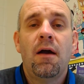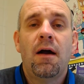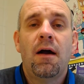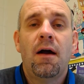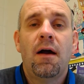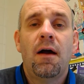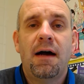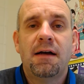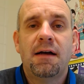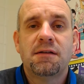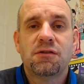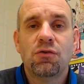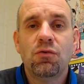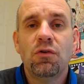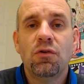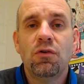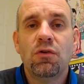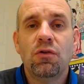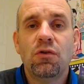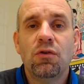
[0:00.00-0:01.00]

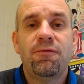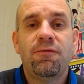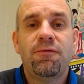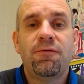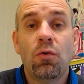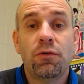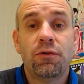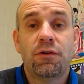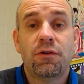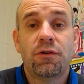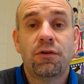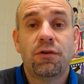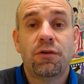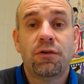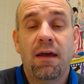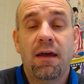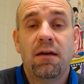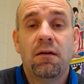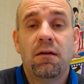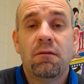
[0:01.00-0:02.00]
Schoology folder
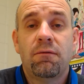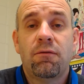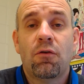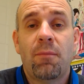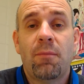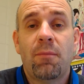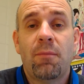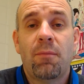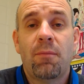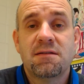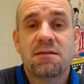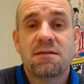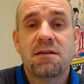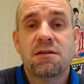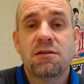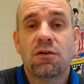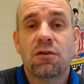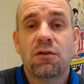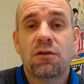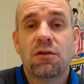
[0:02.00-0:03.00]
today for my
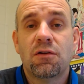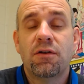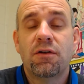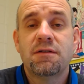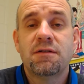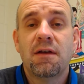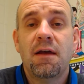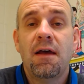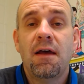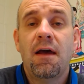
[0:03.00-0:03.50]
distance learners.